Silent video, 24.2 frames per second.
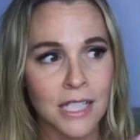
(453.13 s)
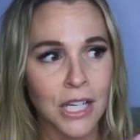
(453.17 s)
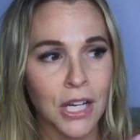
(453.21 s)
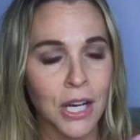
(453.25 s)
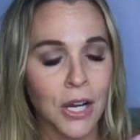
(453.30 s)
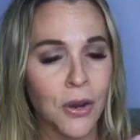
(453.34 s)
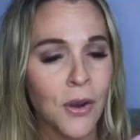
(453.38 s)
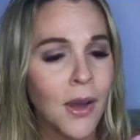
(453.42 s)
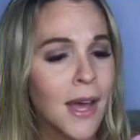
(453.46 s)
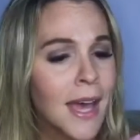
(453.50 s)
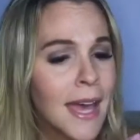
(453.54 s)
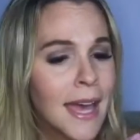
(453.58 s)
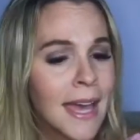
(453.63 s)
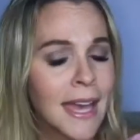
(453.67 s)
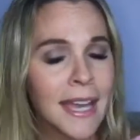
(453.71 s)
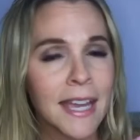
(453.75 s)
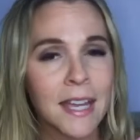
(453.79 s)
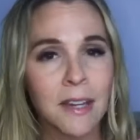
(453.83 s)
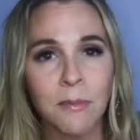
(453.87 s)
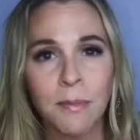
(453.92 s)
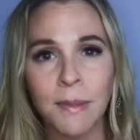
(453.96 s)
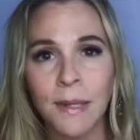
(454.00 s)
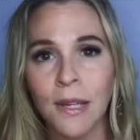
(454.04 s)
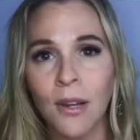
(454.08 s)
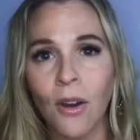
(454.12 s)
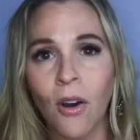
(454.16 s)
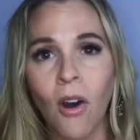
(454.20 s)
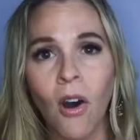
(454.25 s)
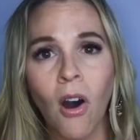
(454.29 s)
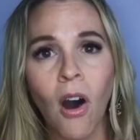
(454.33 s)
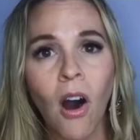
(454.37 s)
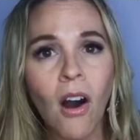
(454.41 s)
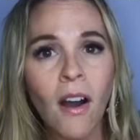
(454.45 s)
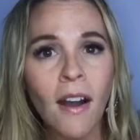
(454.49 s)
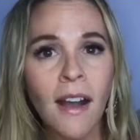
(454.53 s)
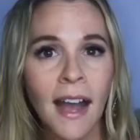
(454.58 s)
You know, it can be
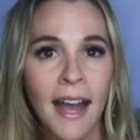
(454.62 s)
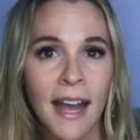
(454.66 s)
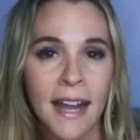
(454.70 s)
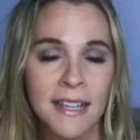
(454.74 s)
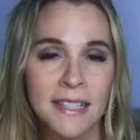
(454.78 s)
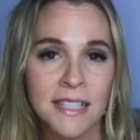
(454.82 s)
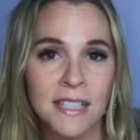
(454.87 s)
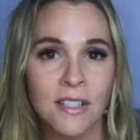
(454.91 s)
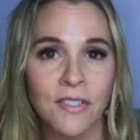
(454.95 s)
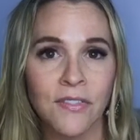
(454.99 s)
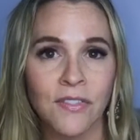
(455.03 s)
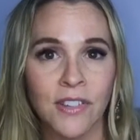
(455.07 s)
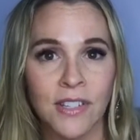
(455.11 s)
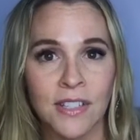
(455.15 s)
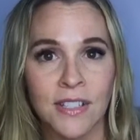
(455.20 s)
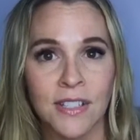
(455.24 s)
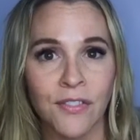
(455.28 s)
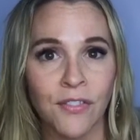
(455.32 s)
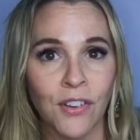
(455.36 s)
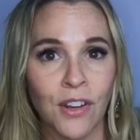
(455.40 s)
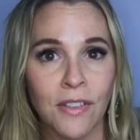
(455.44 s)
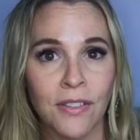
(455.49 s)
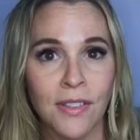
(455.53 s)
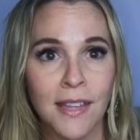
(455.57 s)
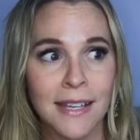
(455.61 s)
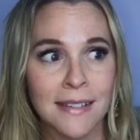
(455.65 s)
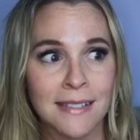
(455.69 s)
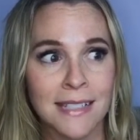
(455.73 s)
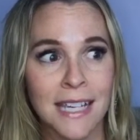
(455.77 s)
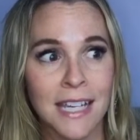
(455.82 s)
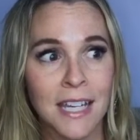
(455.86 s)
all kinds of different things.